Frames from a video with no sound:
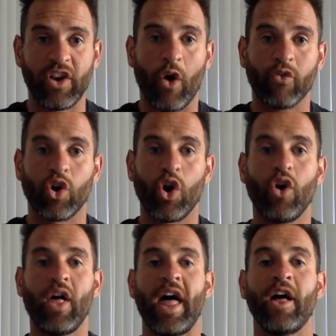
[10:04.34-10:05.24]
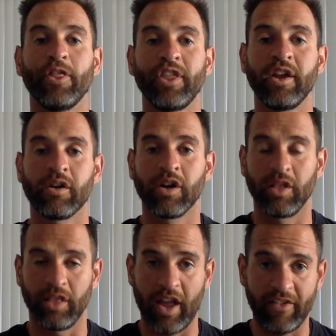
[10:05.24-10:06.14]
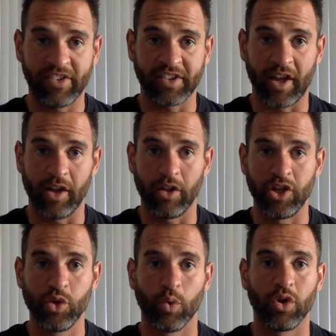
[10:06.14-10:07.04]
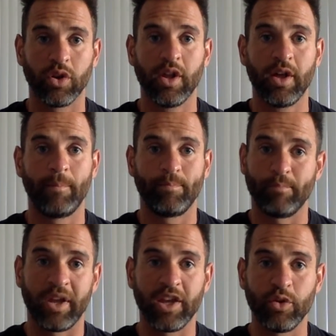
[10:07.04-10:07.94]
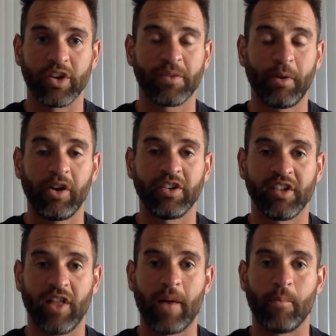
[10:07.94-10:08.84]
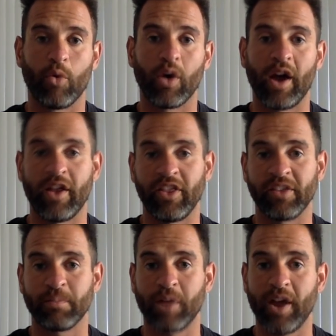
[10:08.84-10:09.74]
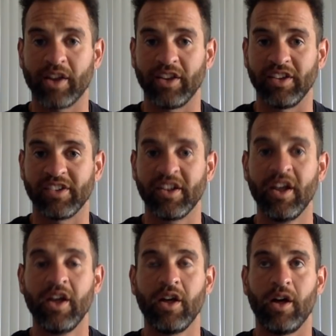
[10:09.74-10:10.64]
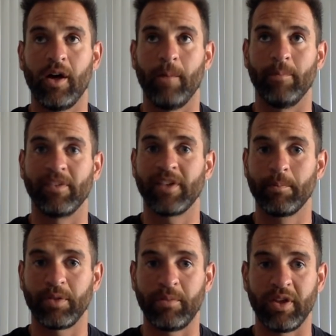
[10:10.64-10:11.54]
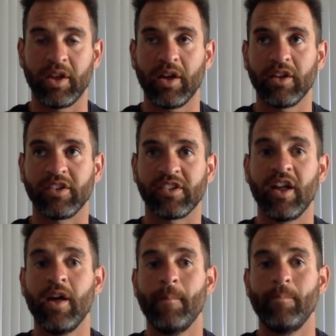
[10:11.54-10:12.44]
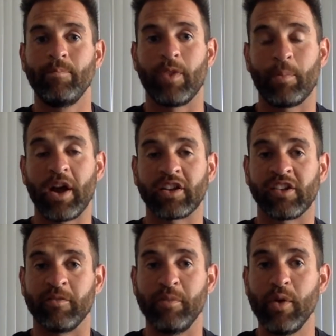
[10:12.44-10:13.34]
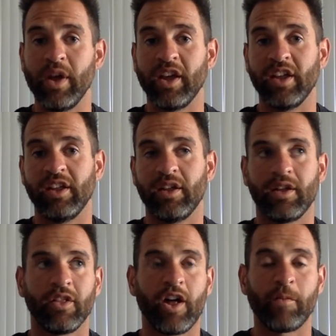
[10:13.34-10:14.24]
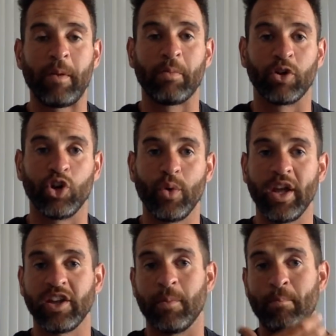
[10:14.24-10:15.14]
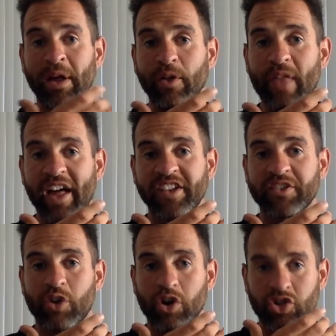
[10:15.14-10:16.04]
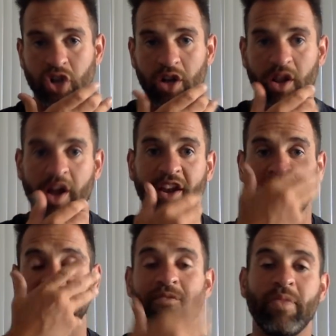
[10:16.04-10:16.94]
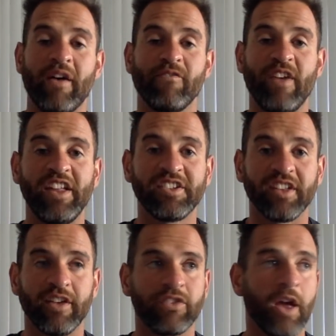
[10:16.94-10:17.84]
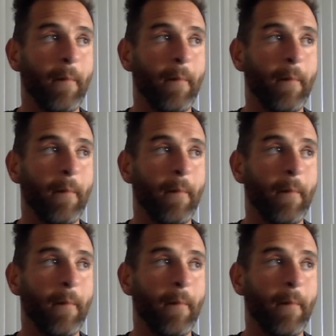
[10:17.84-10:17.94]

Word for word: an overall healthier lifestyle, and you will begin to experience a lot more out of this practice. Um, simply because the practice of mewing, a lot of people are doing it to build that strong jawline and give them that facelift.